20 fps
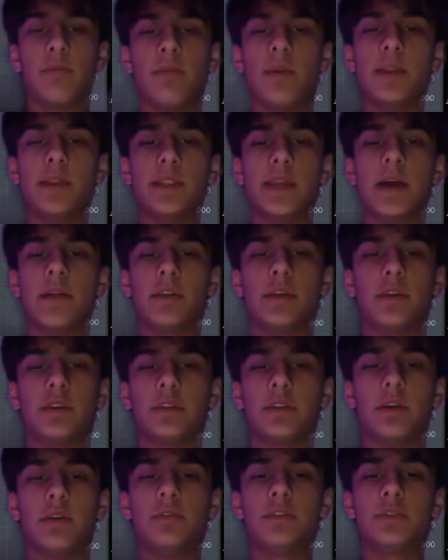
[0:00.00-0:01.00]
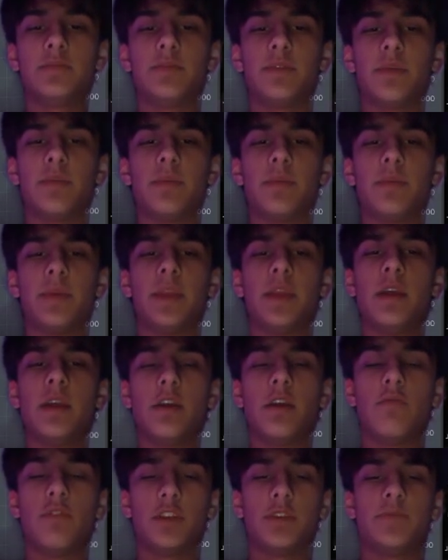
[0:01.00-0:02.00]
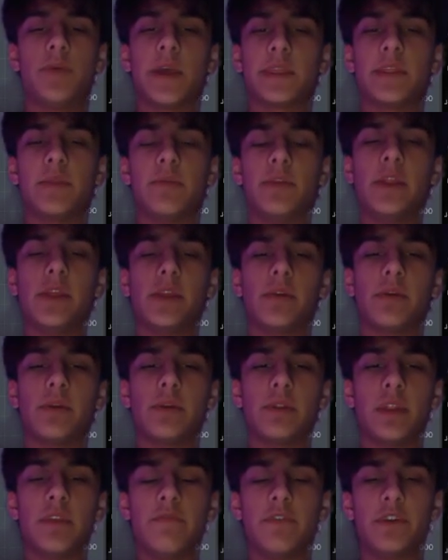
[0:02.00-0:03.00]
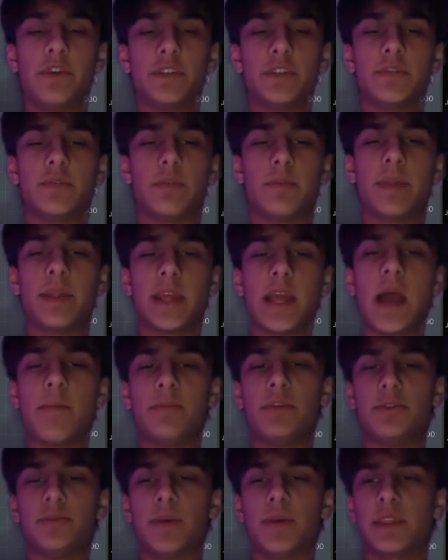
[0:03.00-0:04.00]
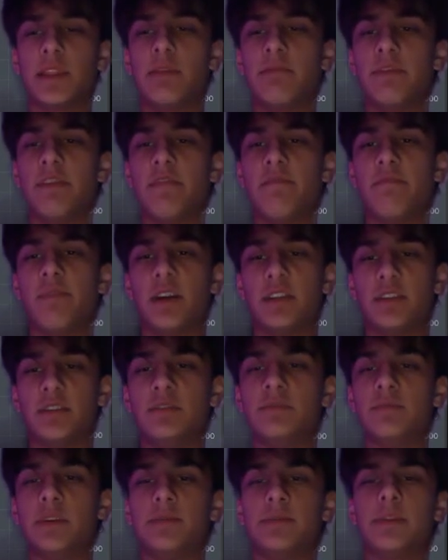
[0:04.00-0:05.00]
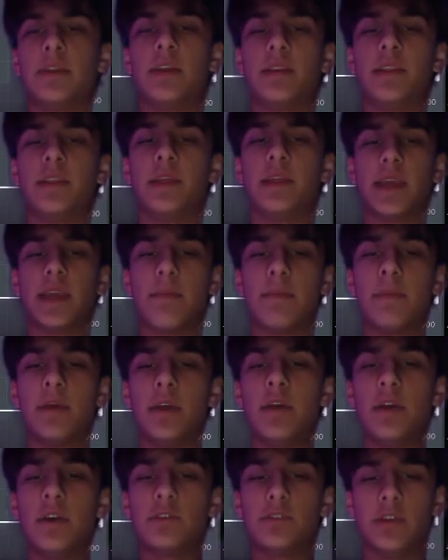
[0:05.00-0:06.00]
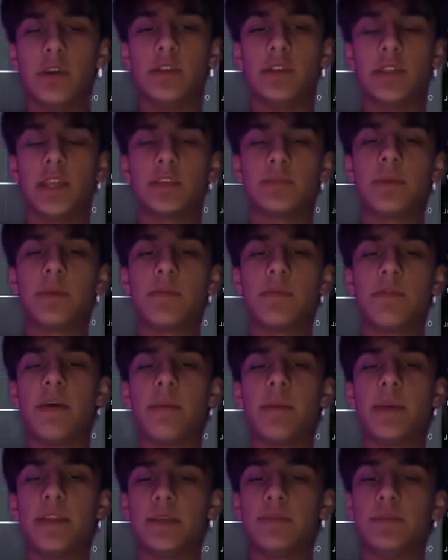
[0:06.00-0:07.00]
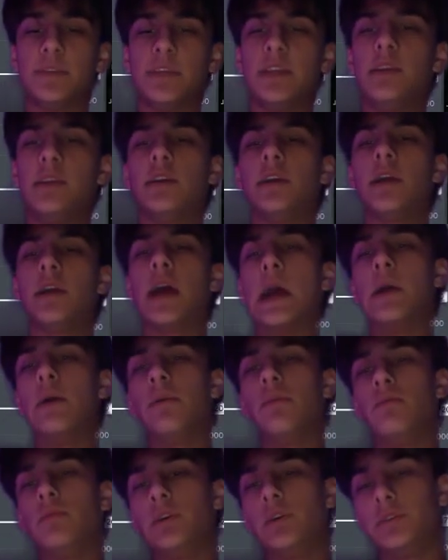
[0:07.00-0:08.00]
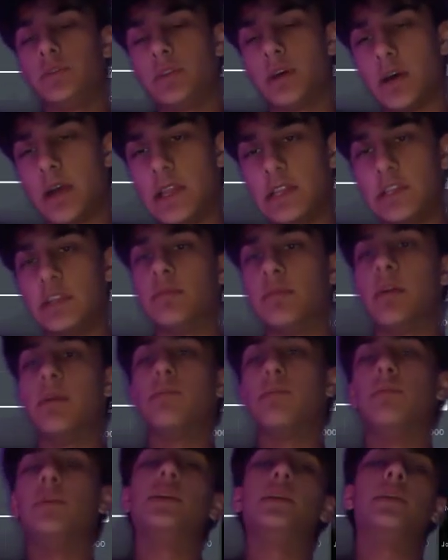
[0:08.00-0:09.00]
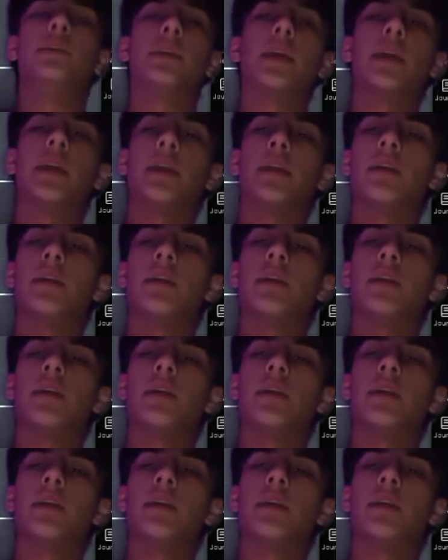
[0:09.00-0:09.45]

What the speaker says: We went down close, but then we respected. We didn't inverse the 1 minute gap. We respected, and we have positive displacement out of that gap. So unless we have a 5 minute SMT here, I will not enter. But I'm literally looking.